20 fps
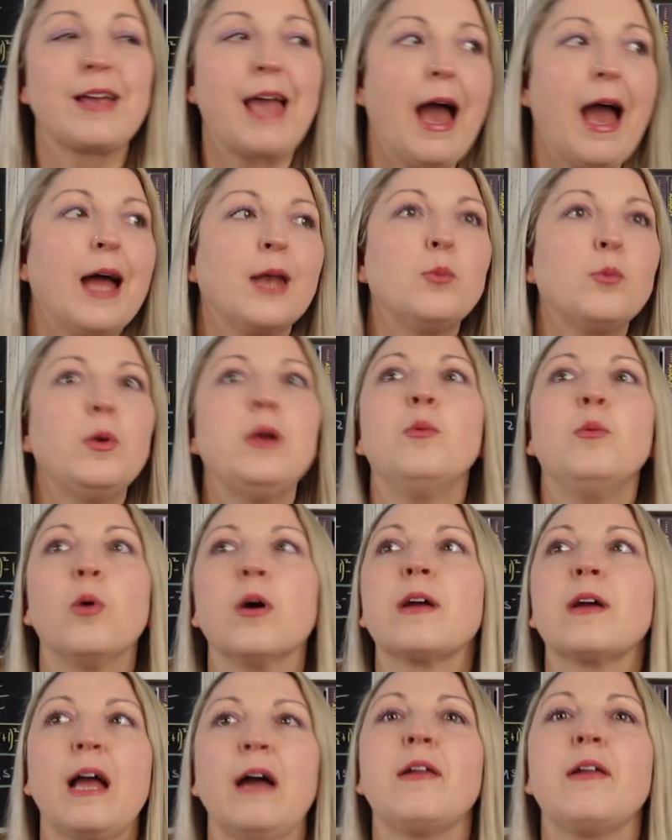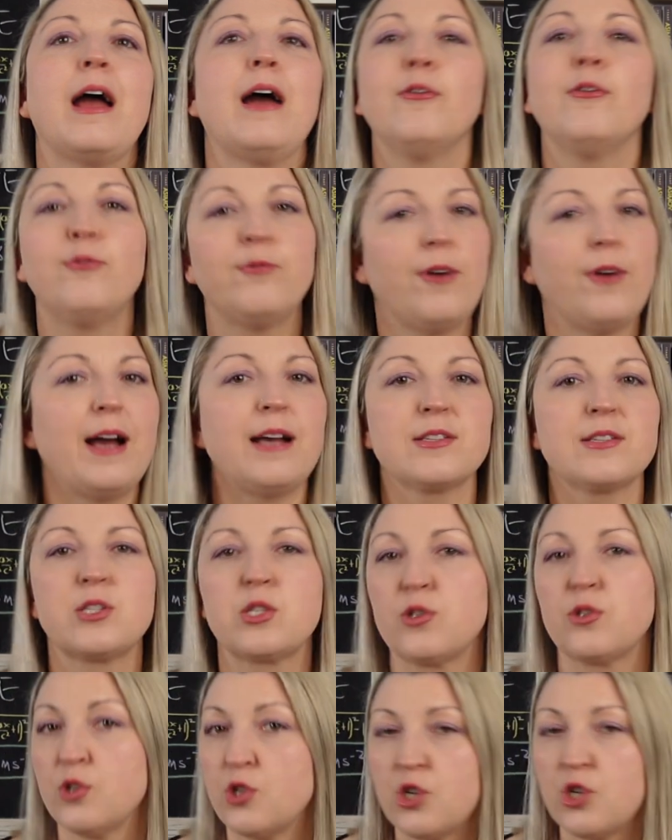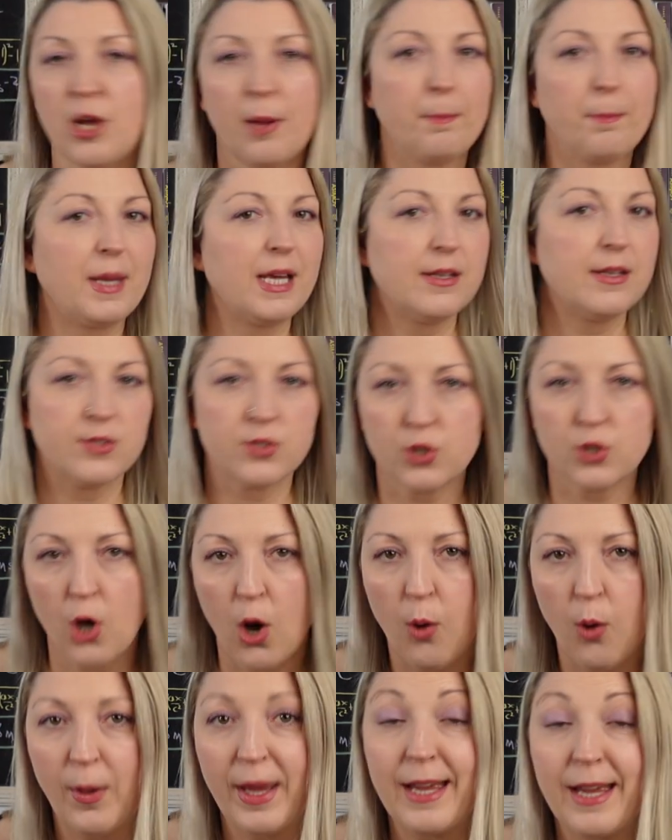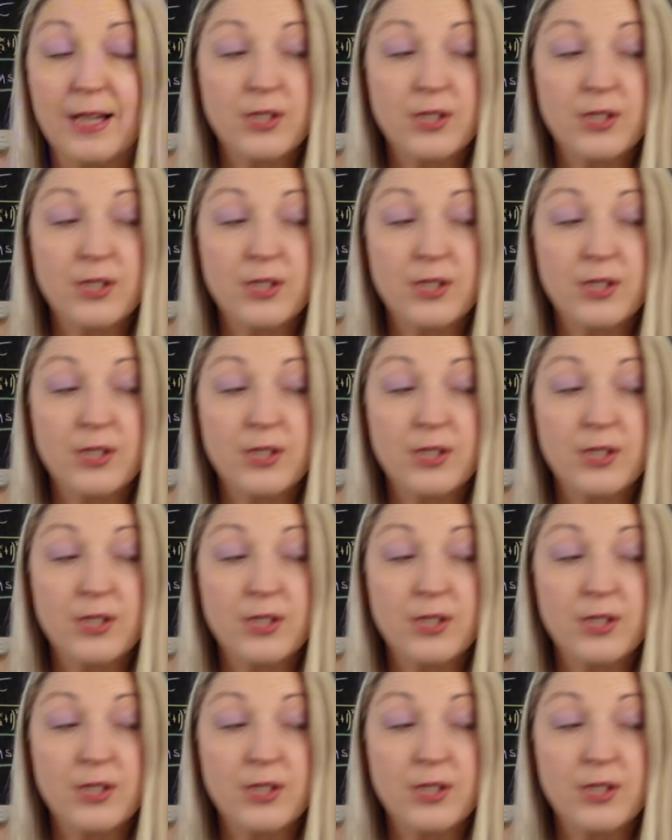can we work out how fast the ship is going?